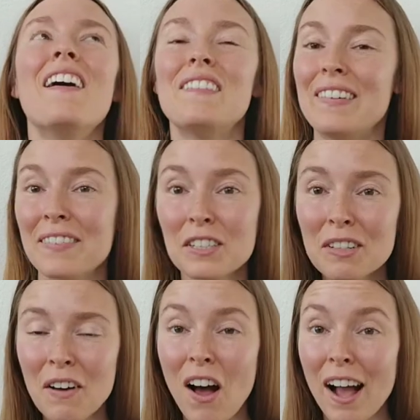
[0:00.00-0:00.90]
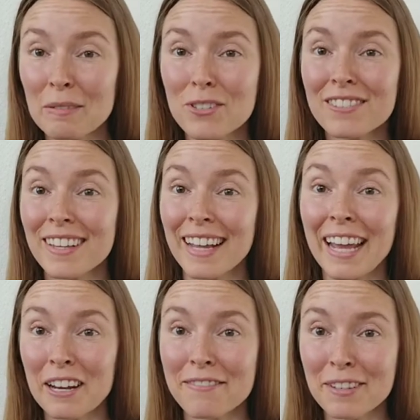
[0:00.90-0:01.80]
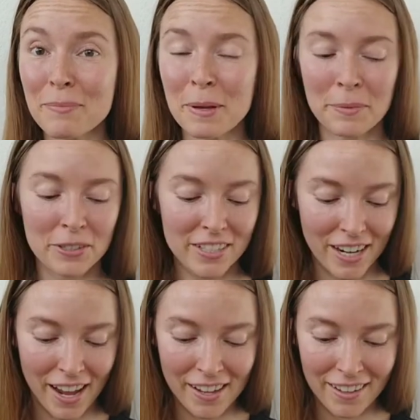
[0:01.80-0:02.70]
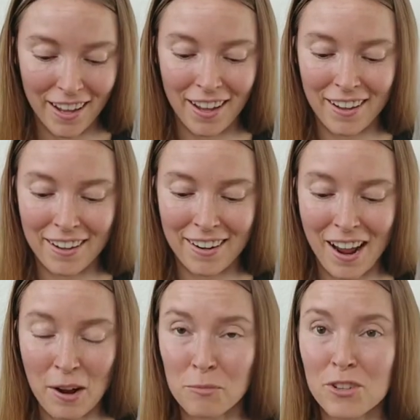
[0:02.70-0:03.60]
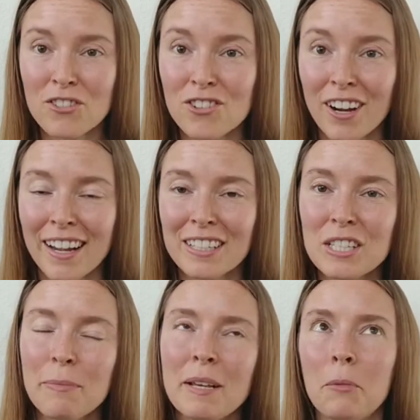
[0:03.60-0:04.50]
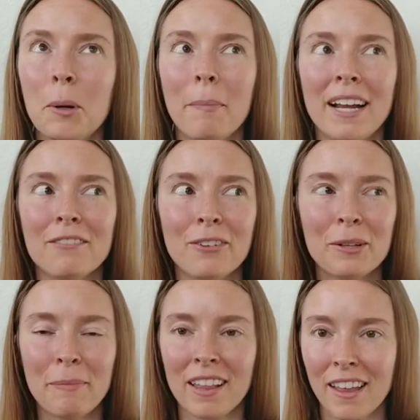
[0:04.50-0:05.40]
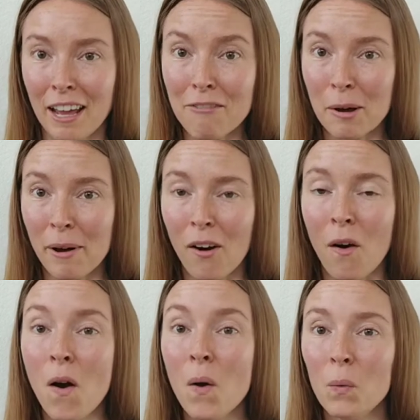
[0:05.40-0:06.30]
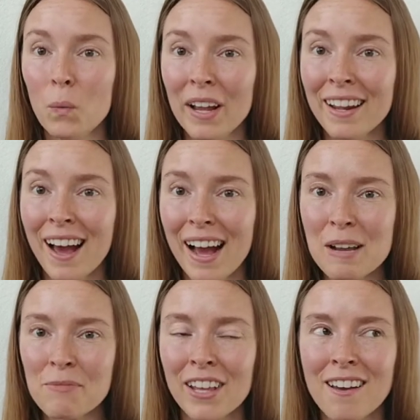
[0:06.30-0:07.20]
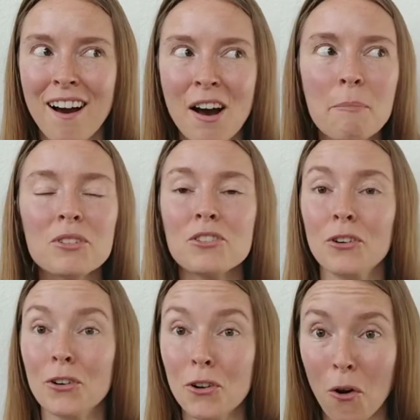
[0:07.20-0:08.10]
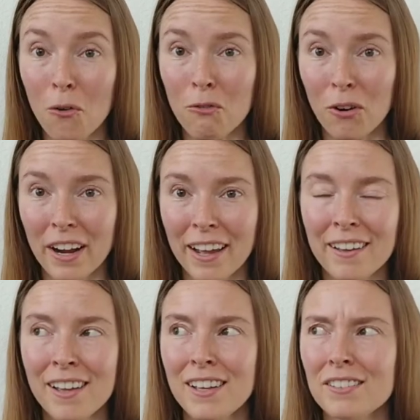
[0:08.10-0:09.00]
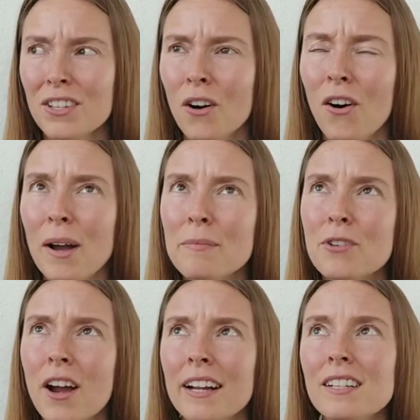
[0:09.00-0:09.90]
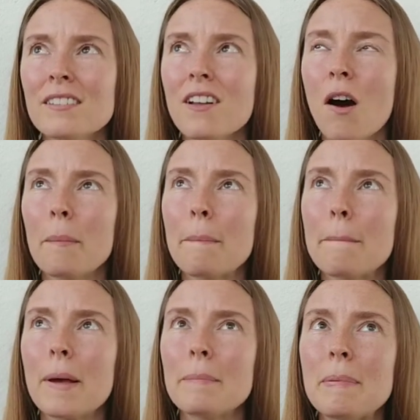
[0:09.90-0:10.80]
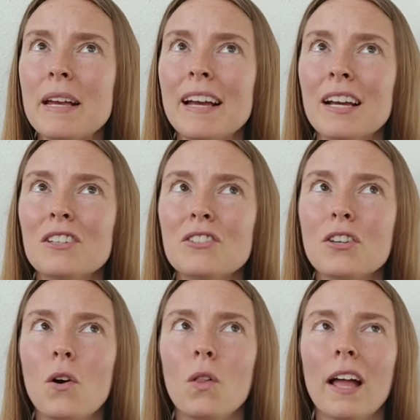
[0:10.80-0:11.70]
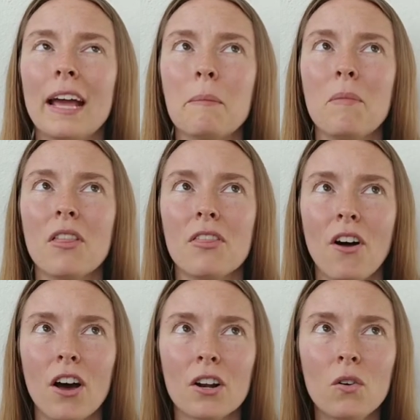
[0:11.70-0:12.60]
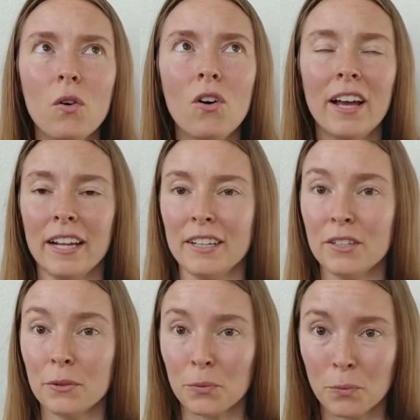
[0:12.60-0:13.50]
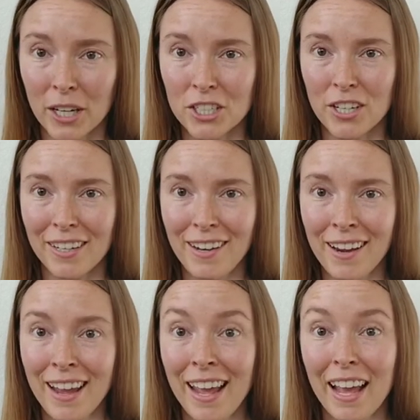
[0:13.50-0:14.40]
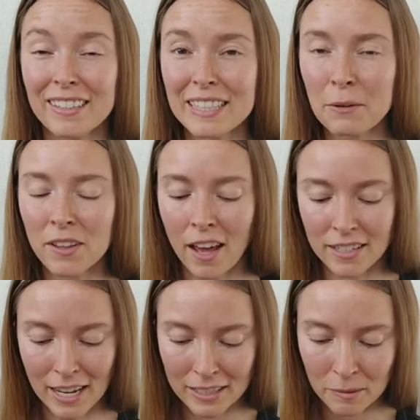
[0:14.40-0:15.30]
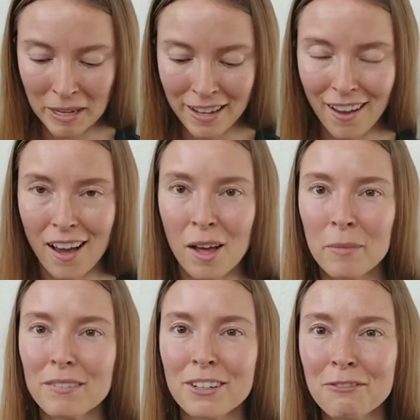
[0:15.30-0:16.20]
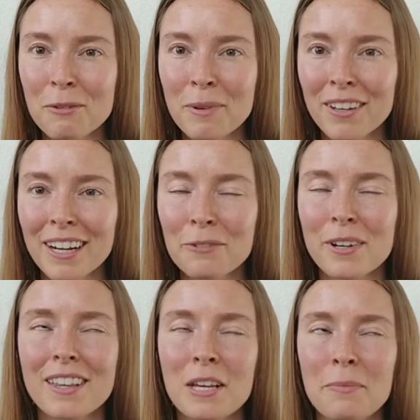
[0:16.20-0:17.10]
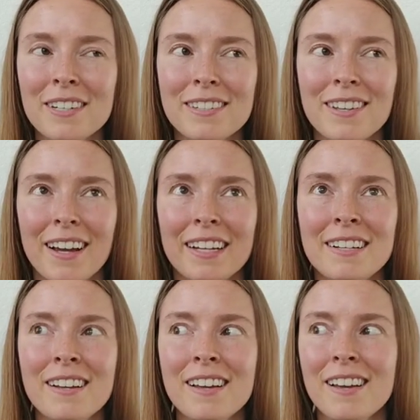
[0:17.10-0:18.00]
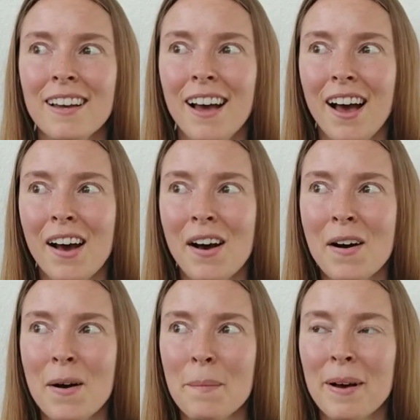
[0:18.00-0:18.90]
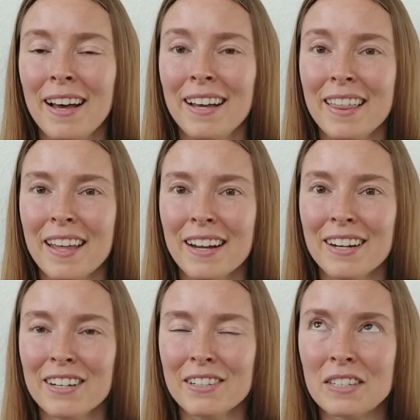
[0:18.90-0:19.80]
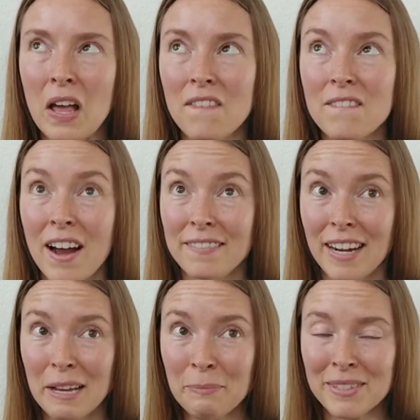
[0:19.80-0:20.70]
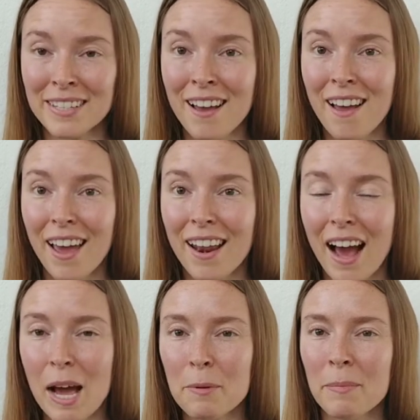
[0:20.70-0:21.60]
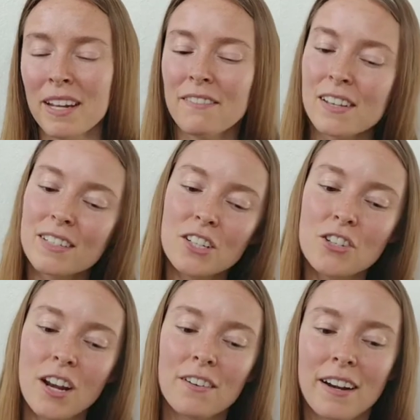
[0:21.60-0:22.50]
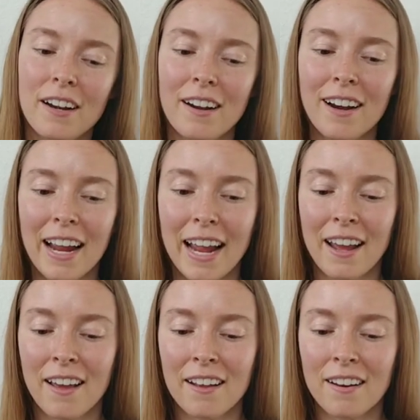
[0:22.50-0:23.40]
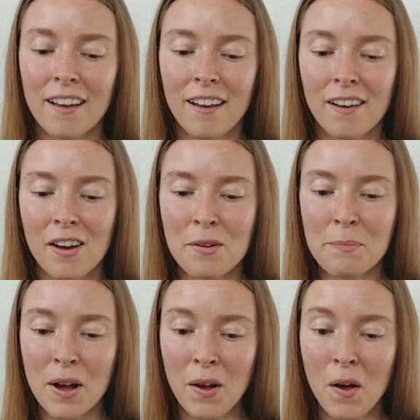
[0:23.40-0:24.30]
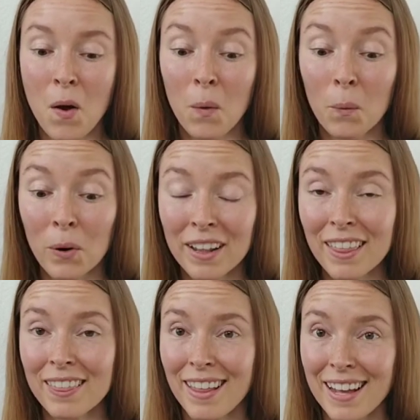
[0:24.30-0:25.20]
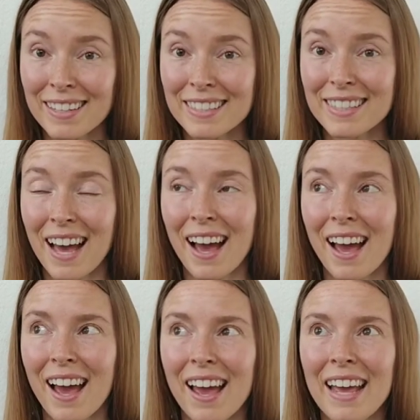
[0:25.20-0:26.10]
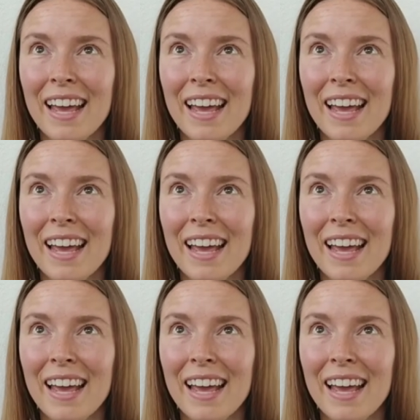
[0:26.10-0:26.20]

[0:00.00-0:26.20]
well, first of all, I'm just like in a filming mood today, and I'm just trying to be more mindful in my life about when I'm lit up to go for it. So I'm trying to stop being so like methodical and rigid and see where that takes me. Um, if you're familiar with human design, um, there's five types, and I'm a manifesting generator, and um, one of the things that